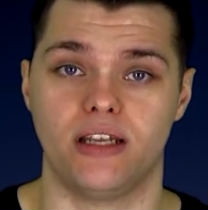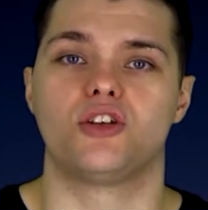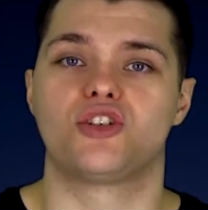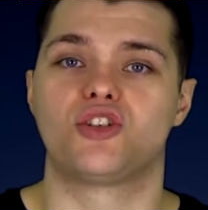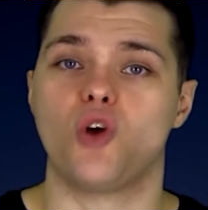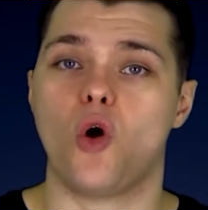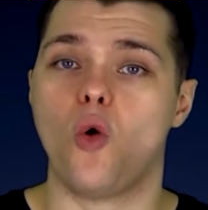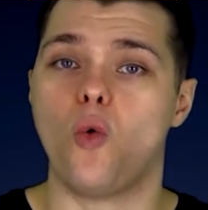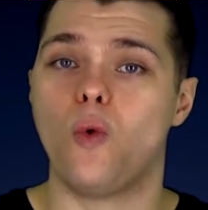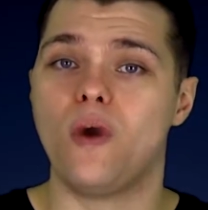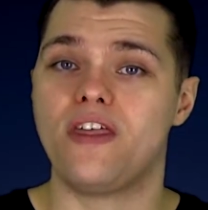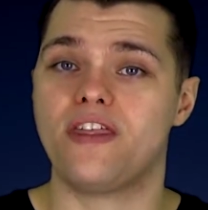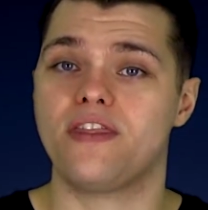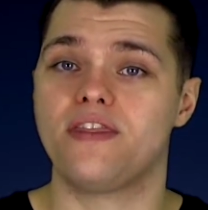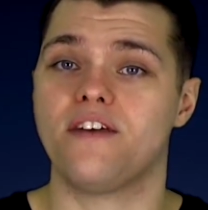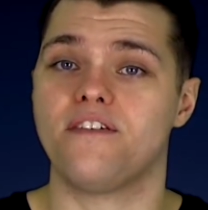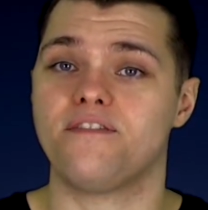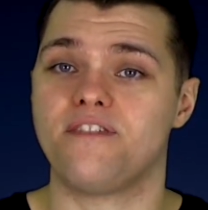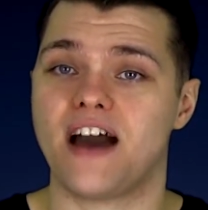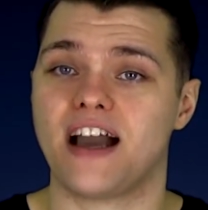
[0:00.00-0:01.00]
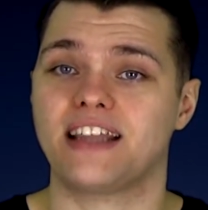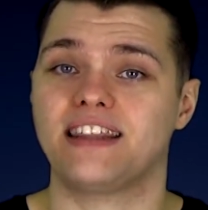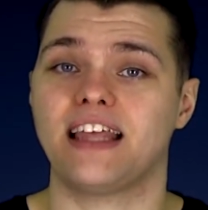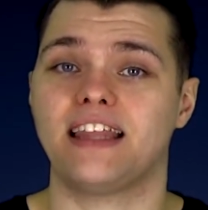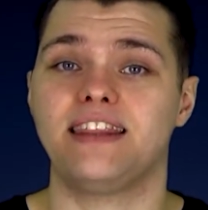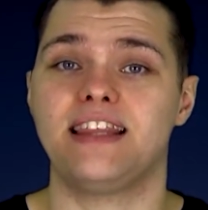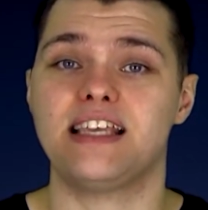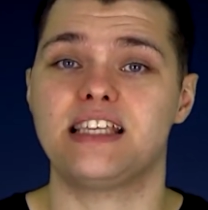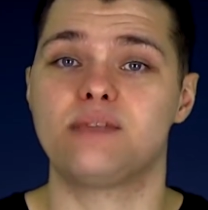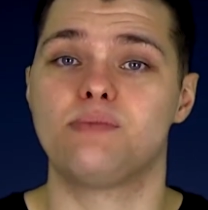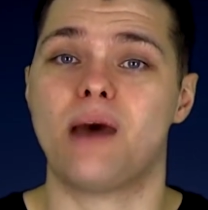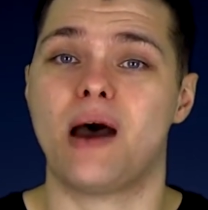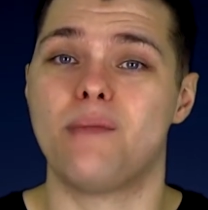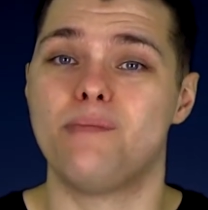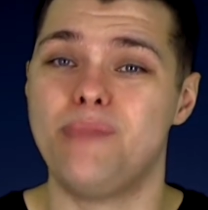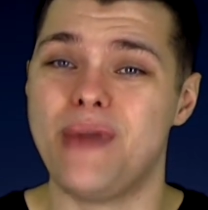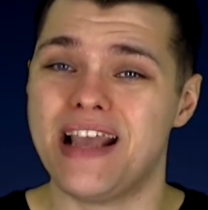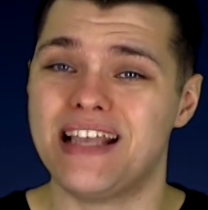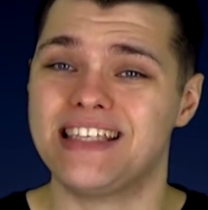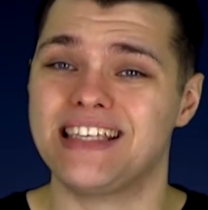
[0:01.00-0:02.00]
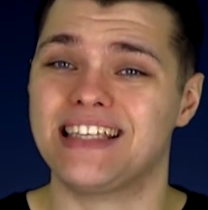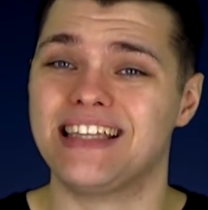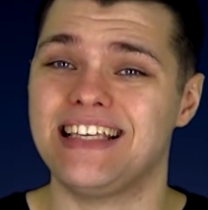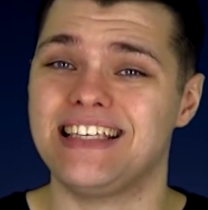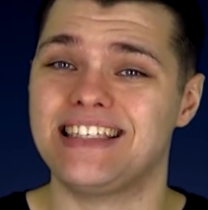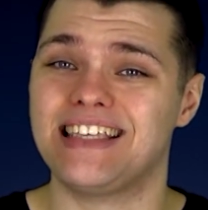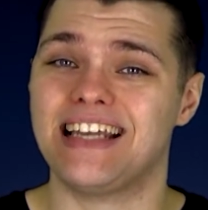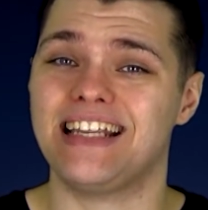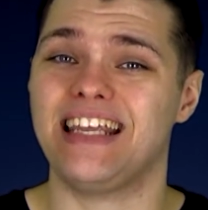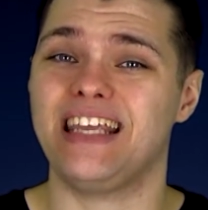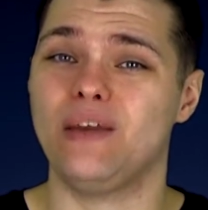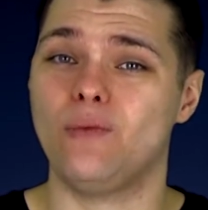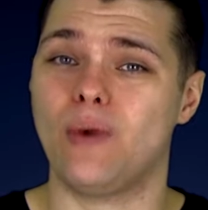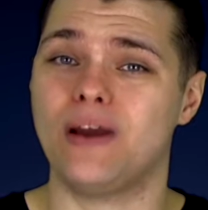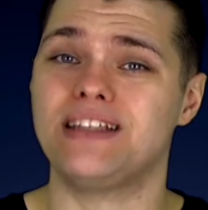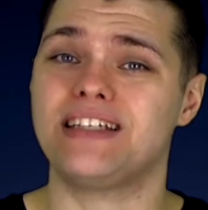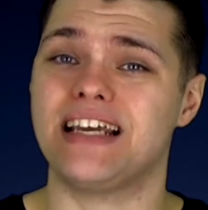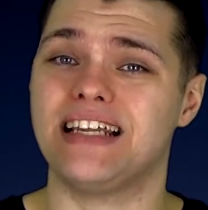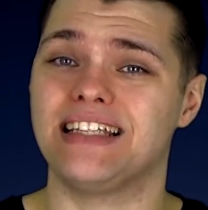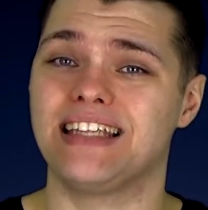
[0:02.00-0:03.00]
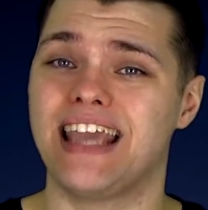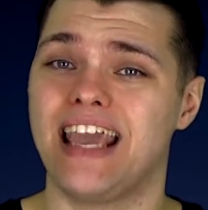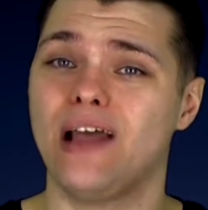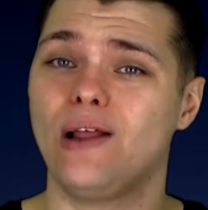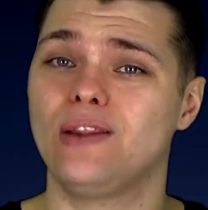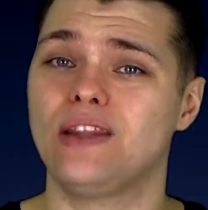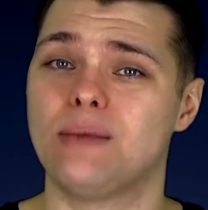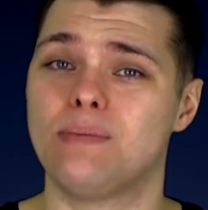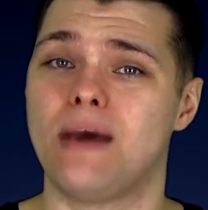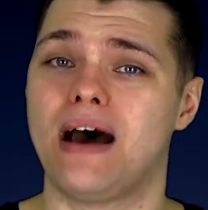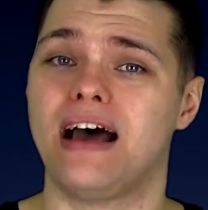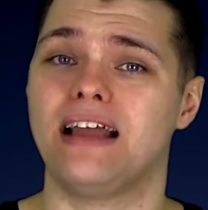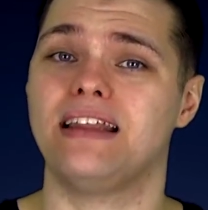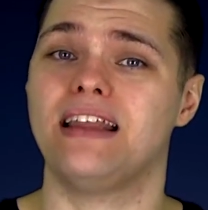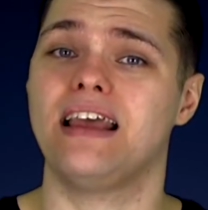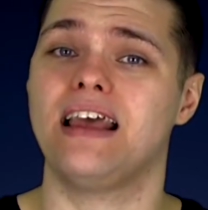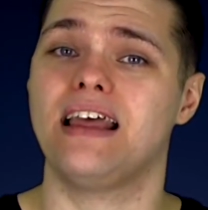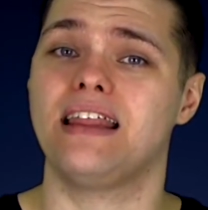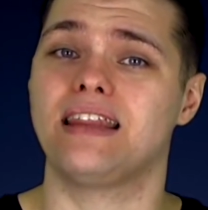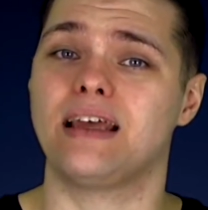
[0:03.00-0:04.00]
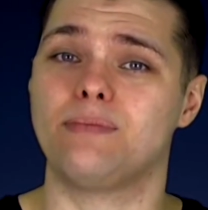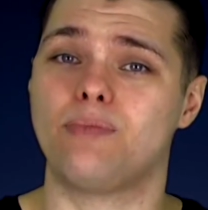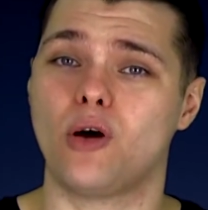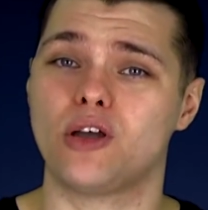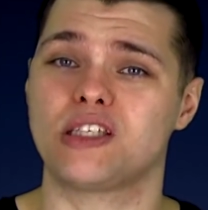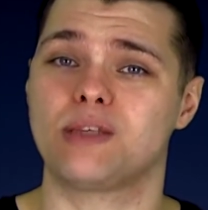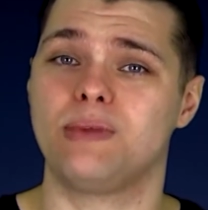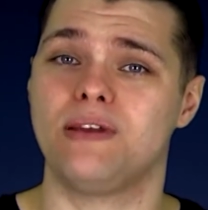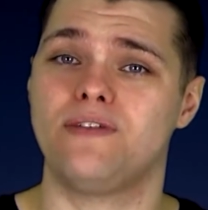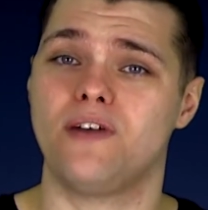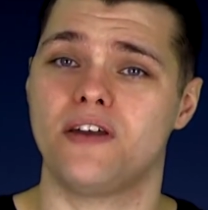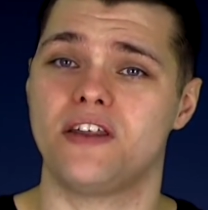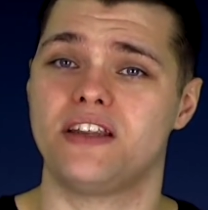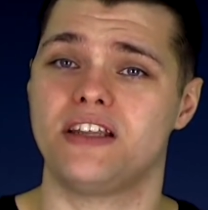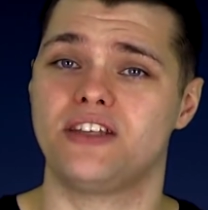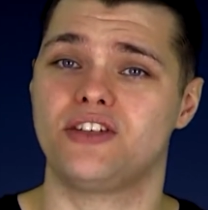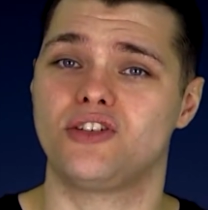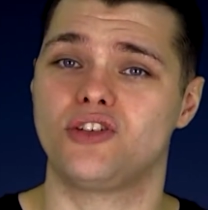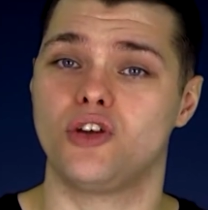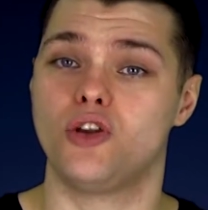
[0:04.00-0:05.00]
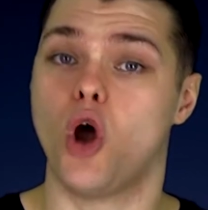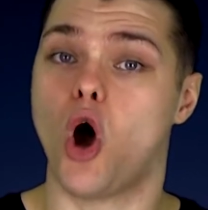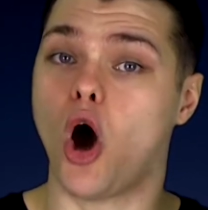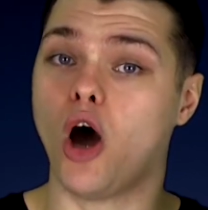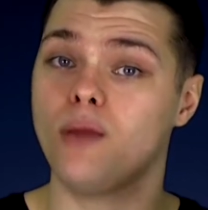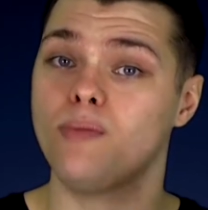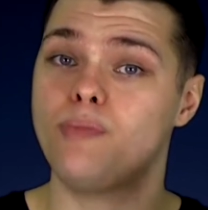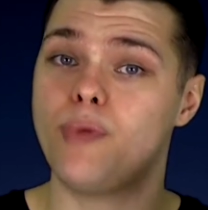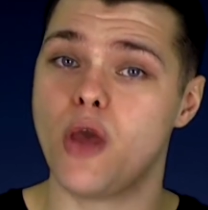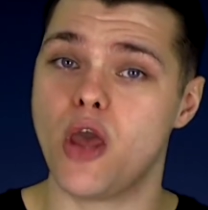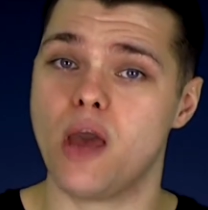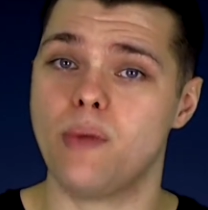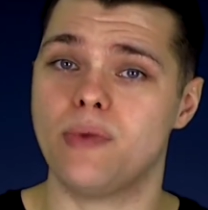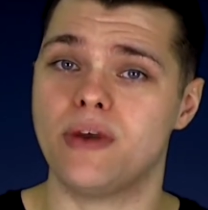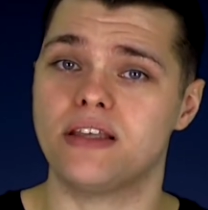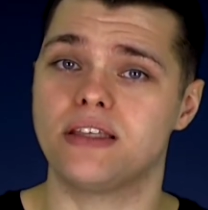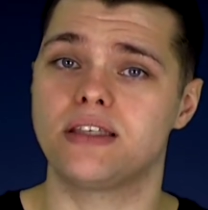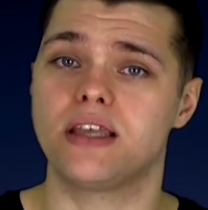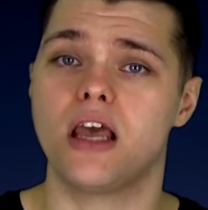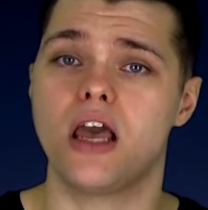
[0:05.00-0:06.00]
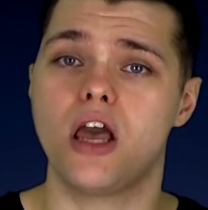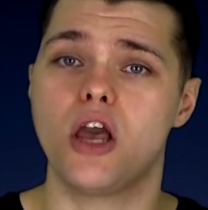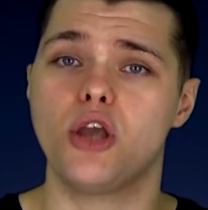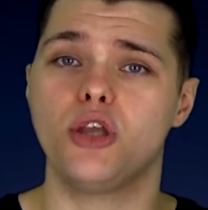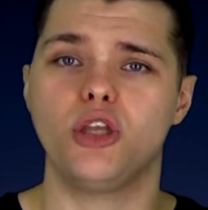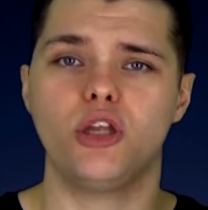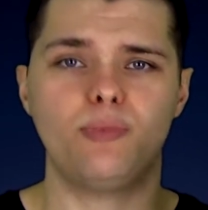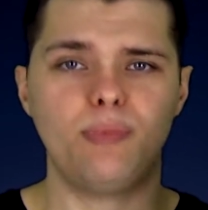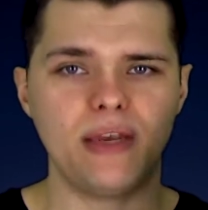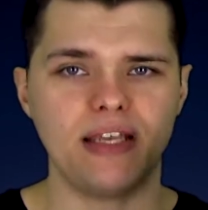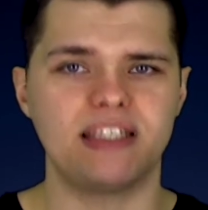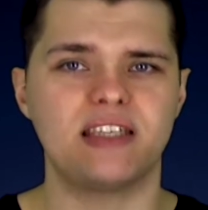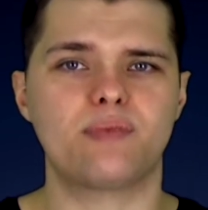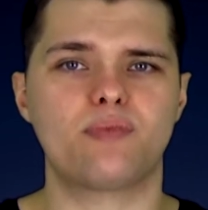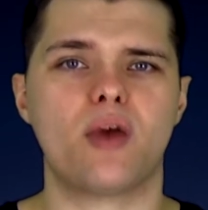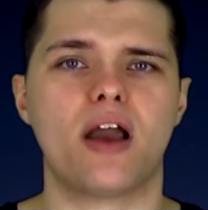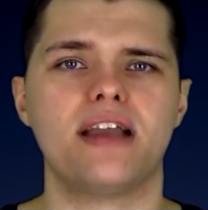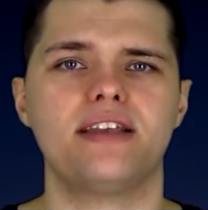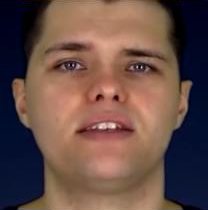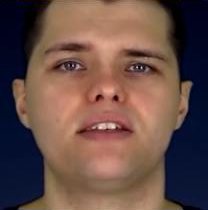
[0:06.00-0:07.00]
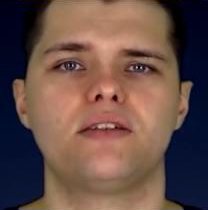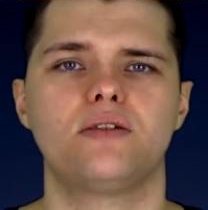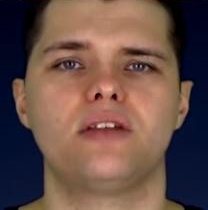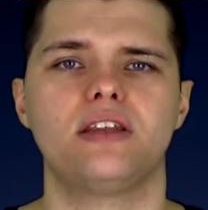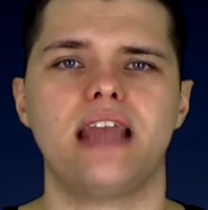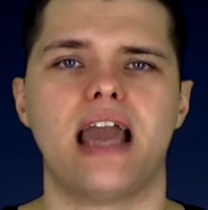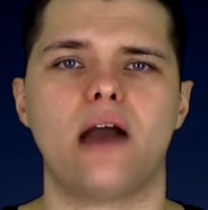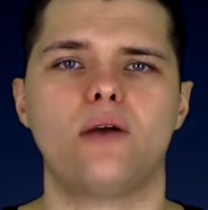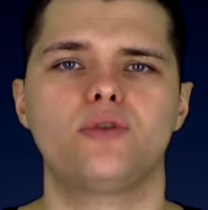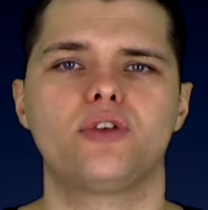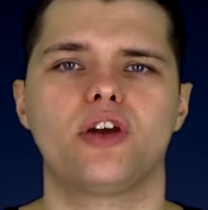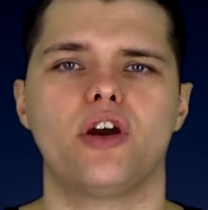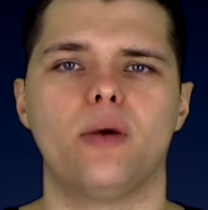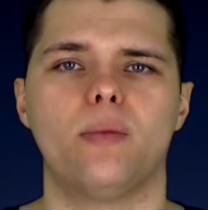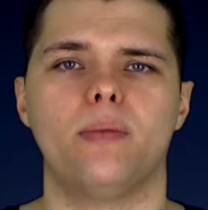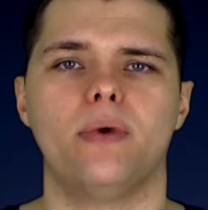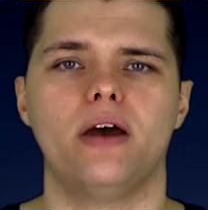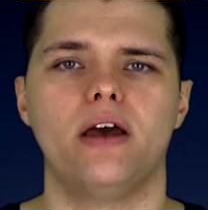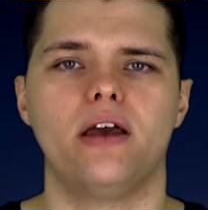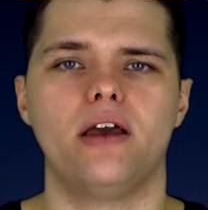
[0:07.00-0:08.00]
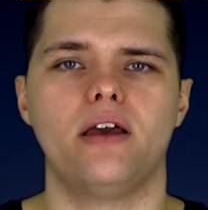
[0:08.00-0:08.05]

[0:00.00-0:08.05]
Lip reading: So with the fact that this man basically said he went and killed the man that possibly fathered his son on purpose, you'd be surprised to know the outcome.